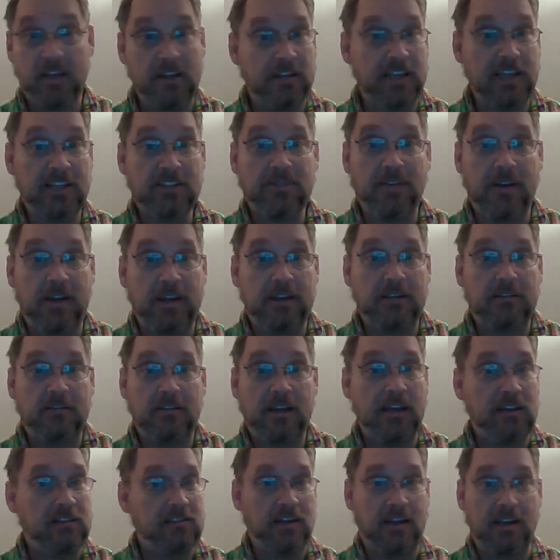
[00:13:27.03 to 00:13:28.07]
That's fine.
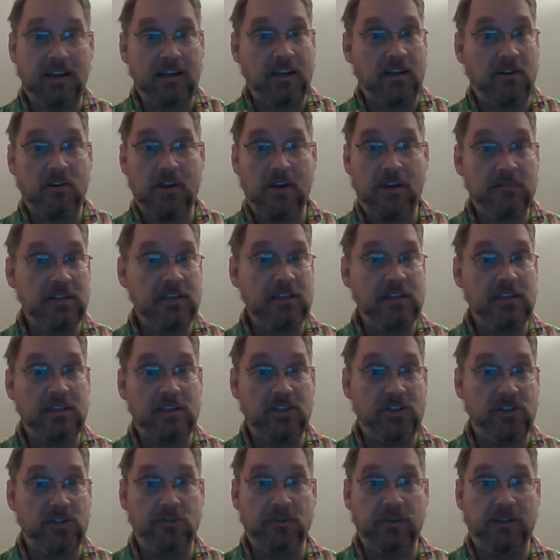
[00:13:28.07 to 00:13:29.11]
I don't have any
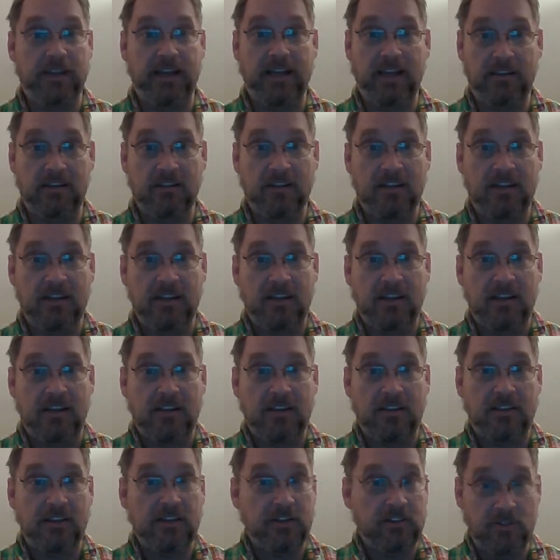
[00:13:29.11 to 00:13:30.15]
issue with that.
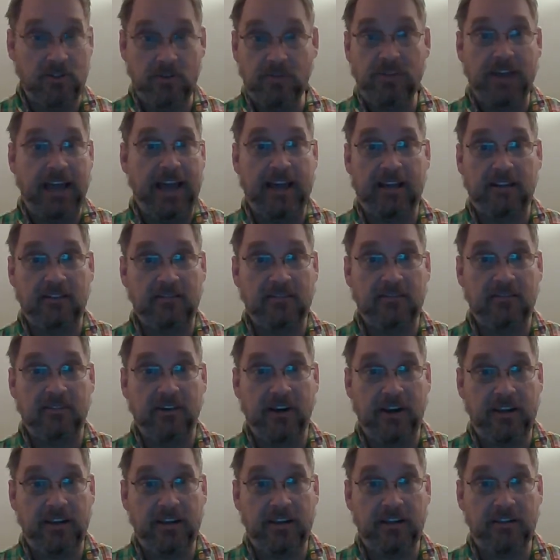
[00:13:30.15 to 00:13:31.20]
Do that,
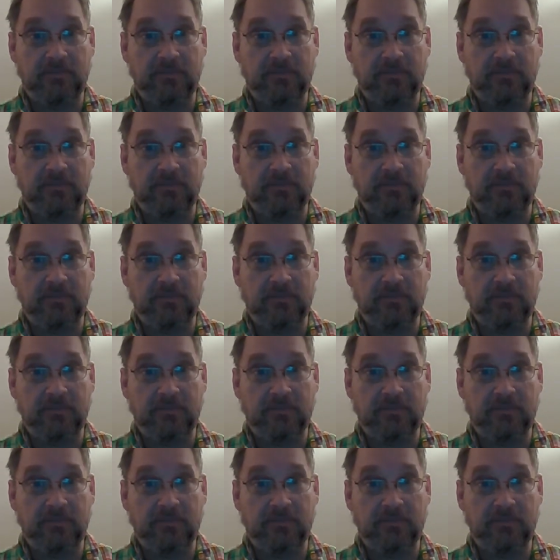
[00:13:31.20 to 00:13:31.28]
right?